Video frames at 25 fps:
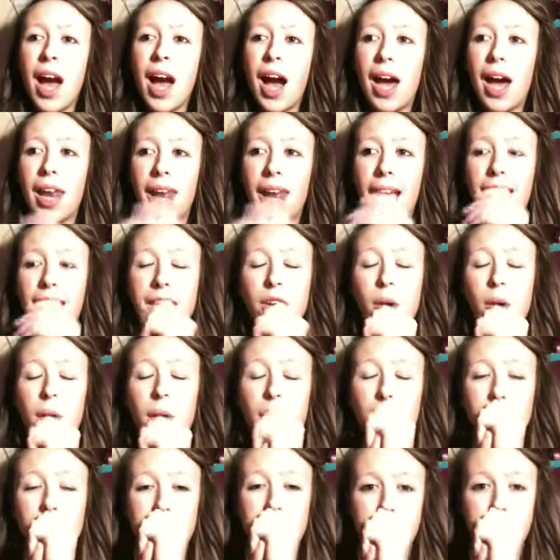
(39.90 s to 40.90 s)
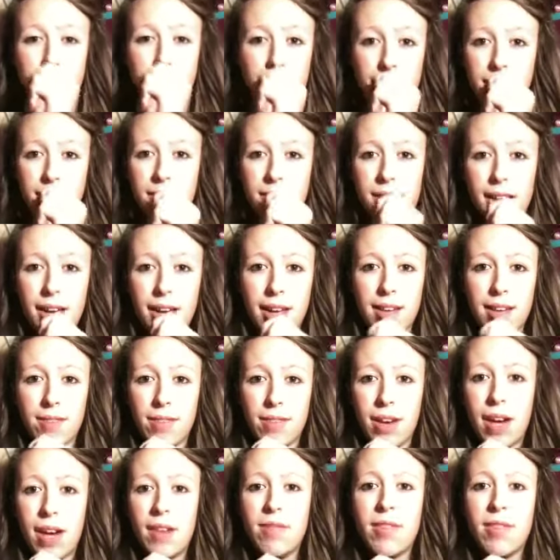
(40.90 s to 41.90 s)
And I know I would never
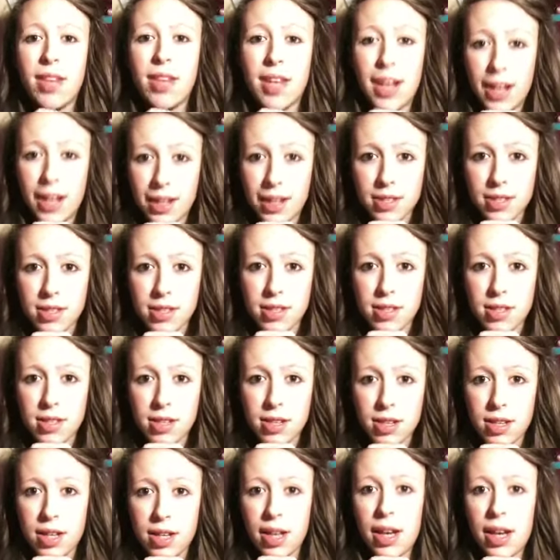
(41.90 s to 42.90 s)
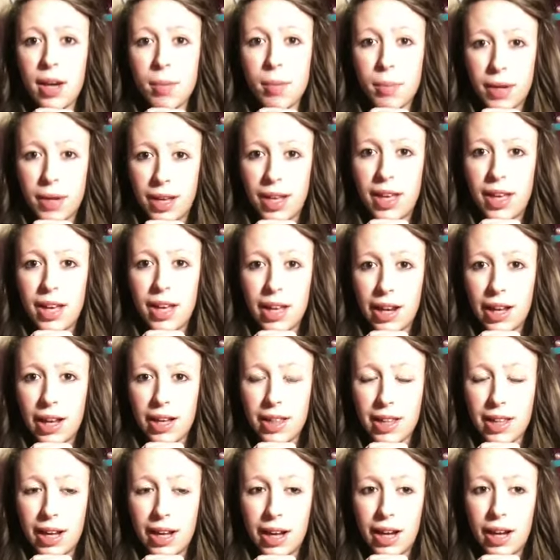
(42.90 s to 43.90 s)
ever have the guts to cut my hair
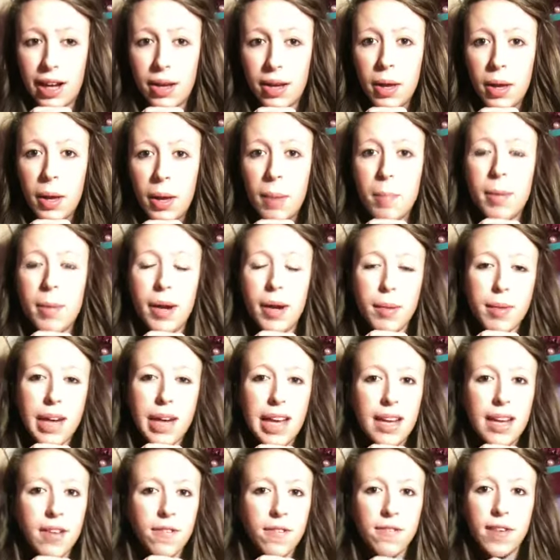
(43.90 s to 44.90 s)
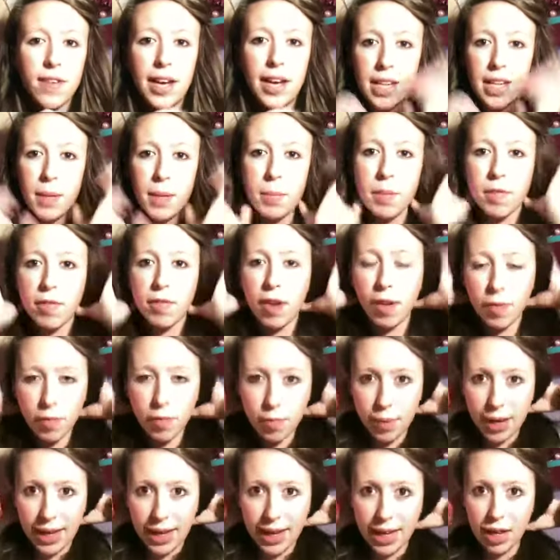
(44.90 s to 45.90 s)
like that. But I'm kind of fed up of
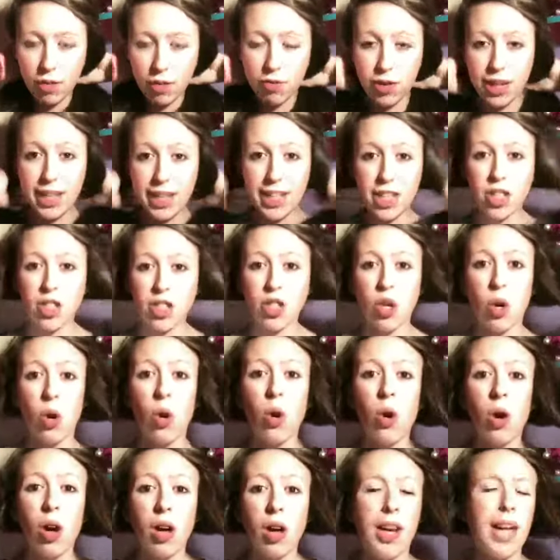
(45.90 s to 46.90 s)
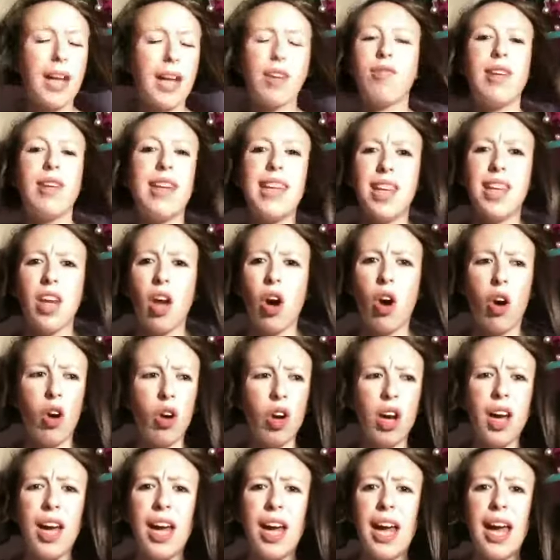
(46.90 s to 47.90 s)
having my hair really short or uh, like really
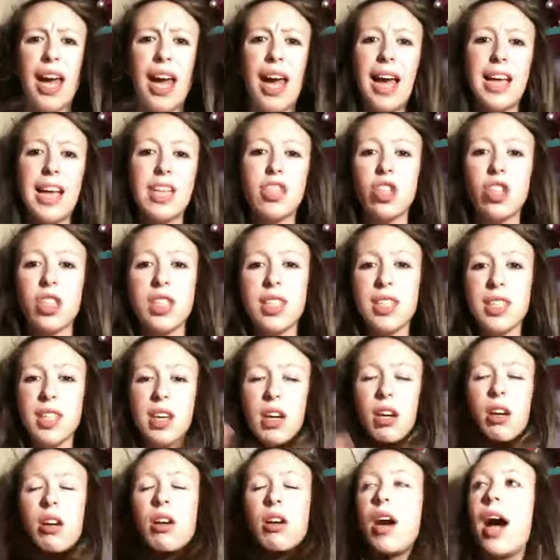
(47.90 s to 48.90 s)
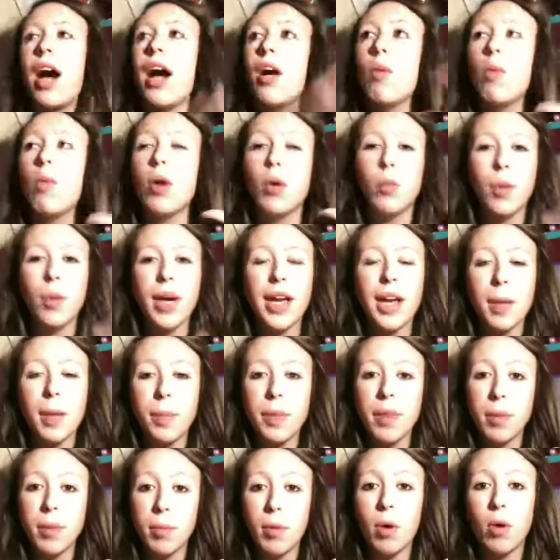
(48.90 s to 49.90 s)
long it's just, oh, I want to wake
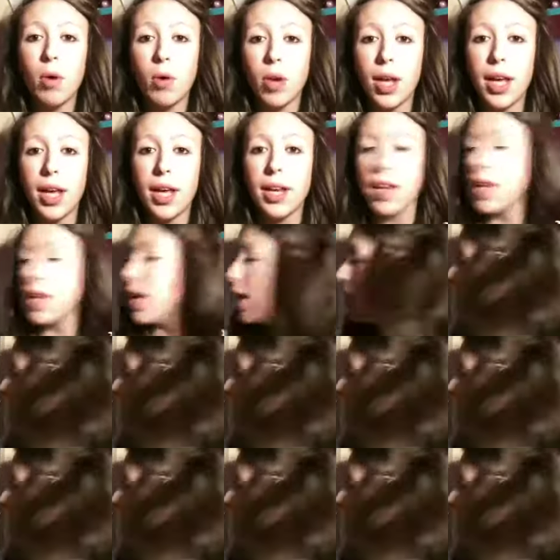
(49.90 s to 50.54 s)
up in the morning,